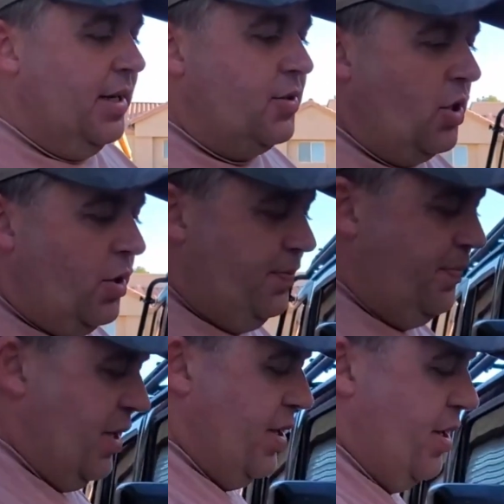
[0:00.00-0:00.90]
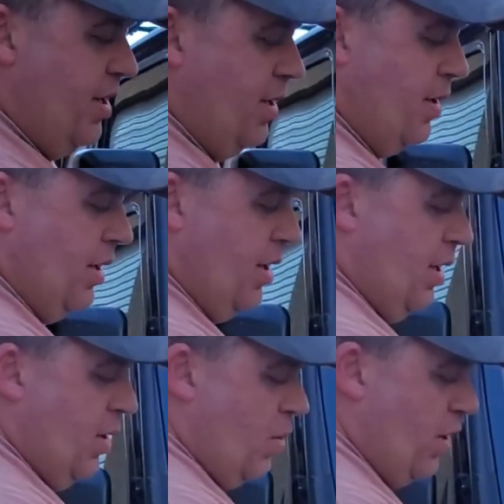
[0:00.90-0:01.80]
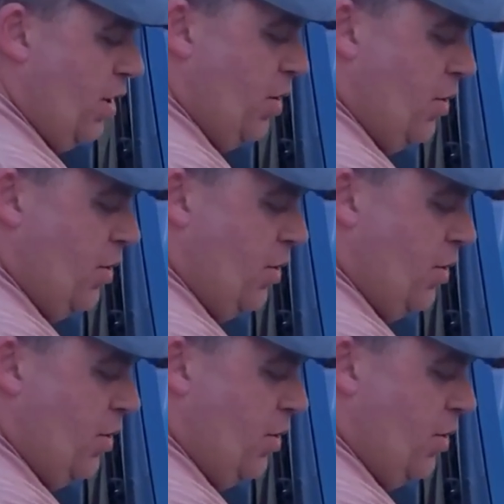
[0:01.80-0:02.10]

So we're gonna go